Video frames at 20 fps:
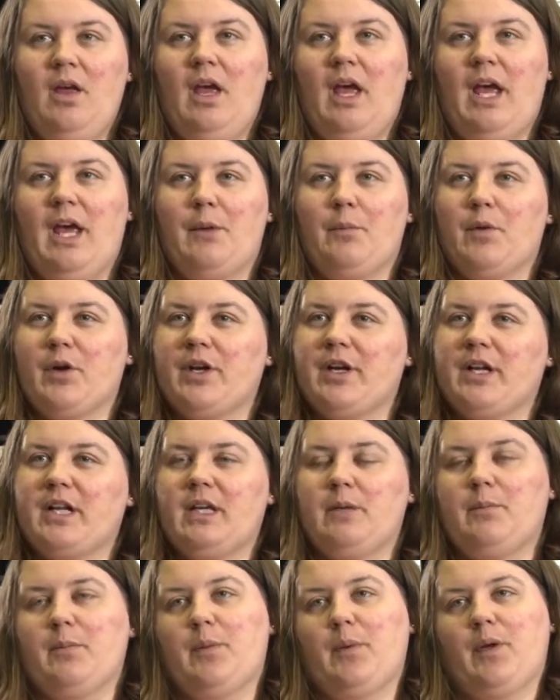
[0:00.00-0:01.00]
And we're going to
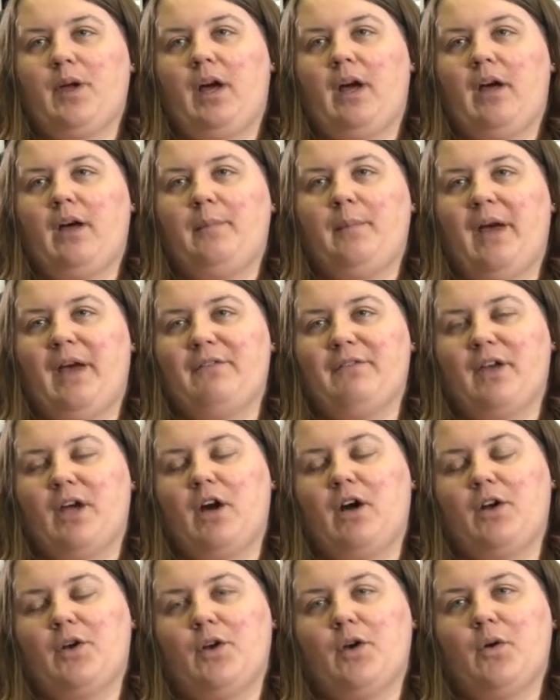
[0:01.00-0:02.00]
keep having
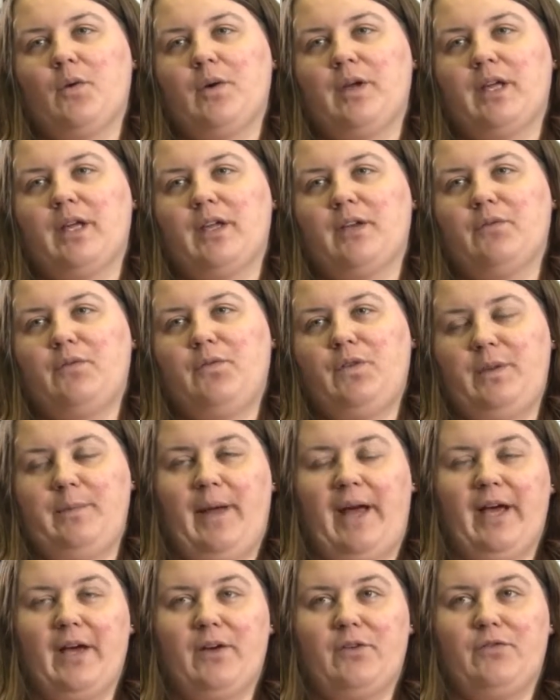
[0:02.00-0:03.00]
ongoing
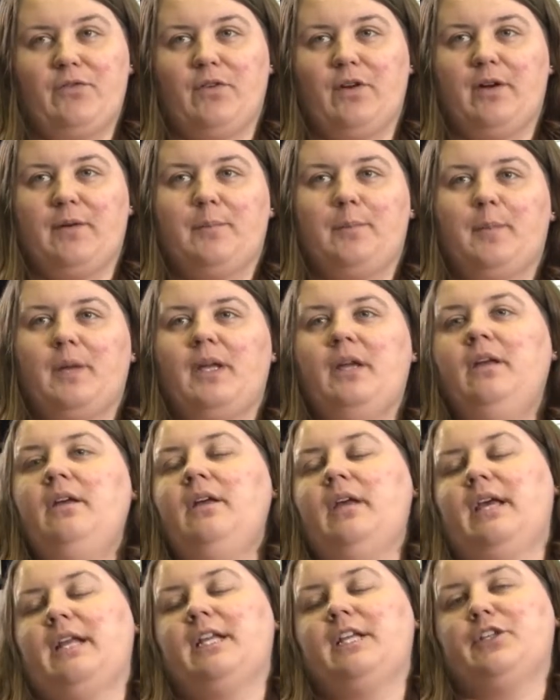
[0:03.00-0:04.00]
feedback from
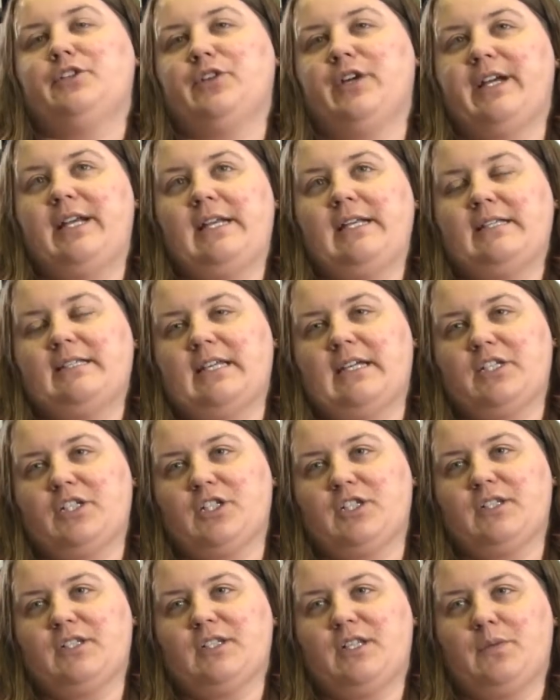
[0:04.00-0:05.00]
any training
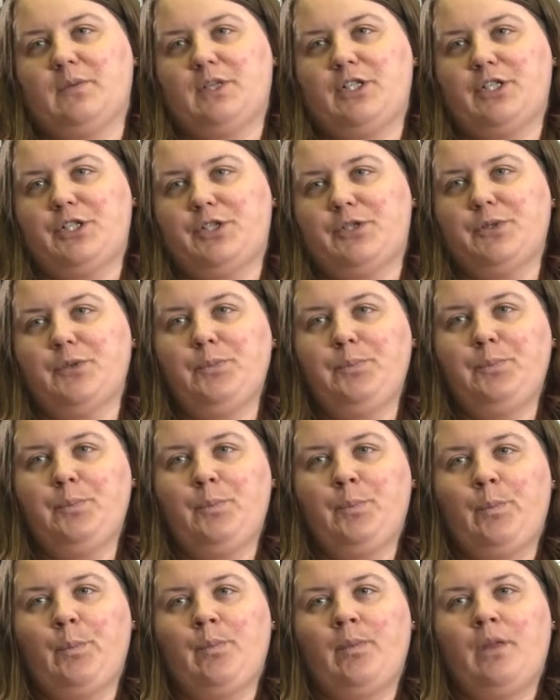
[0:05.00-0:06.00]
sessions that we do
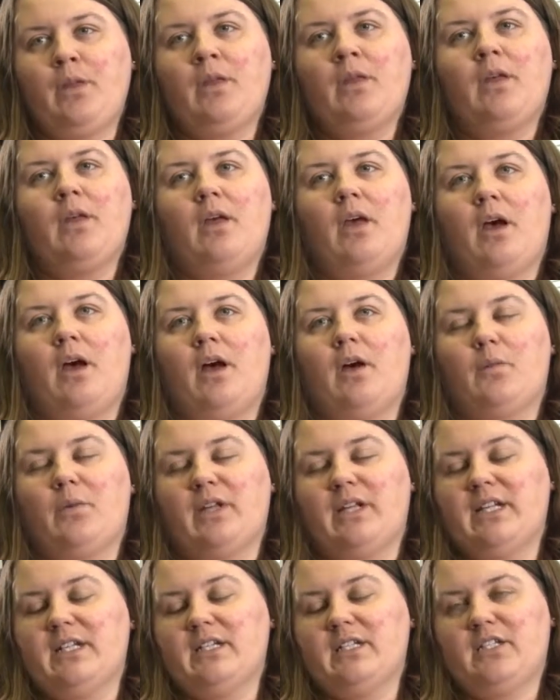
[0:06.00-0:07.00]

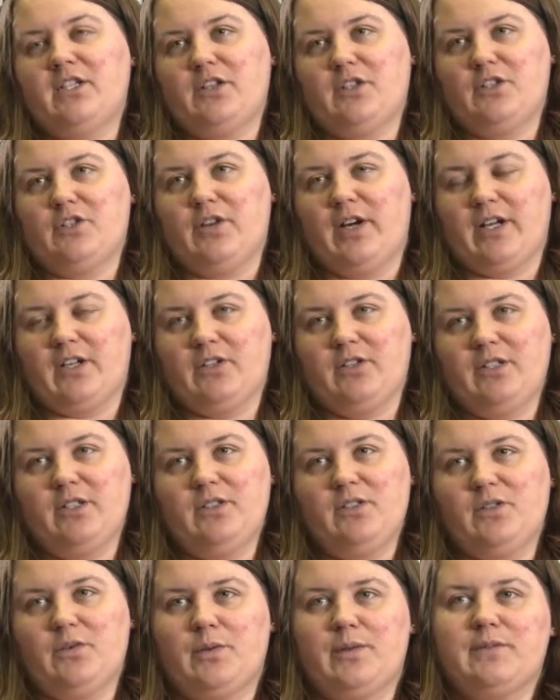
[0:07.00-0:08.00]
related to the directory.
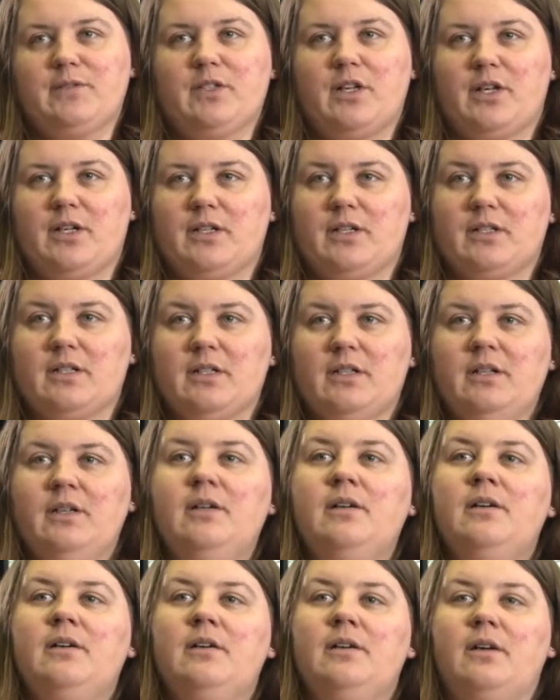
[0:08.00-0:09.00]
So we've started
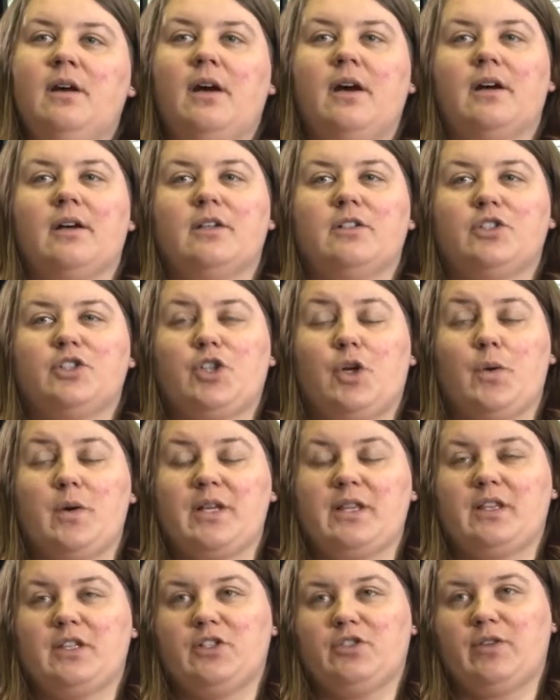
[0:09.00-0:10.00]

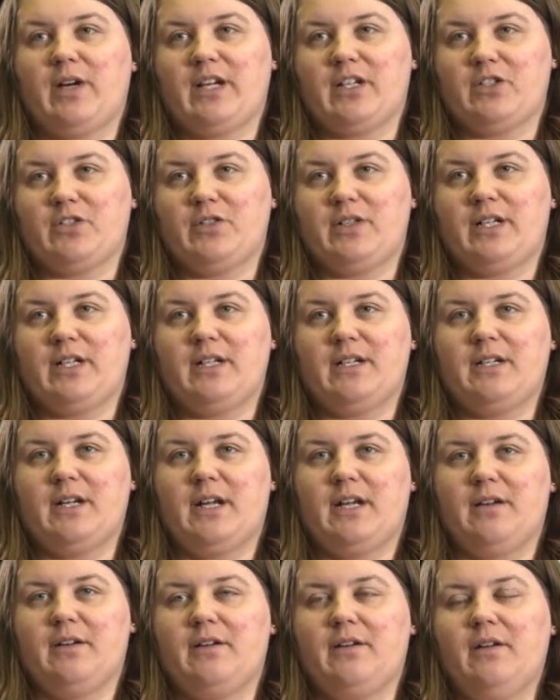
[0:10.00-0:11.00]
showing the directory
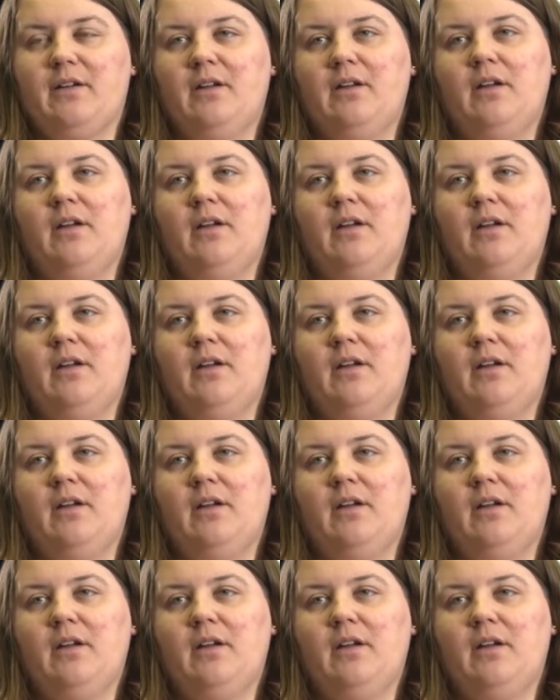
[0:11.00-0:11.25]
and